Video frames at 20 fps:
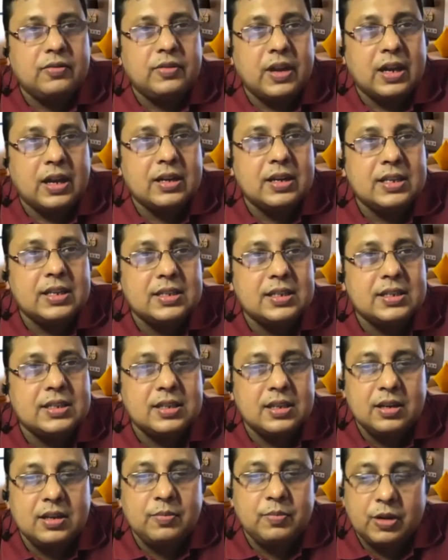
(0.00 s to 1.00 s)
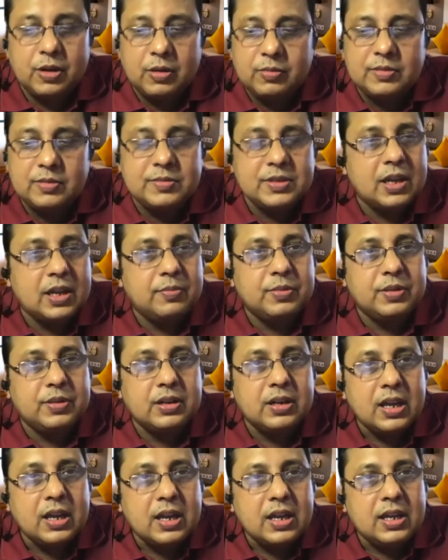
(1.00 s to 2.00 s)
unnecessary problems happen
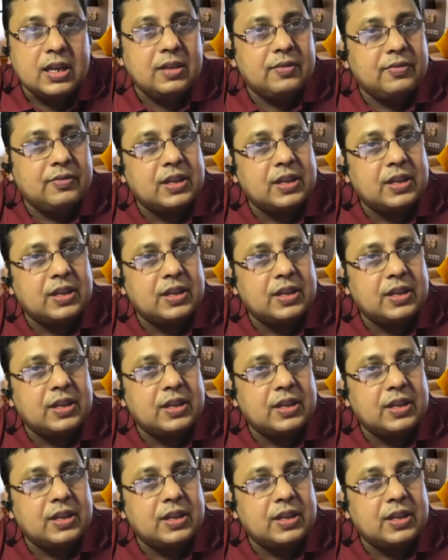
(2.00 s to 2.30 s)
if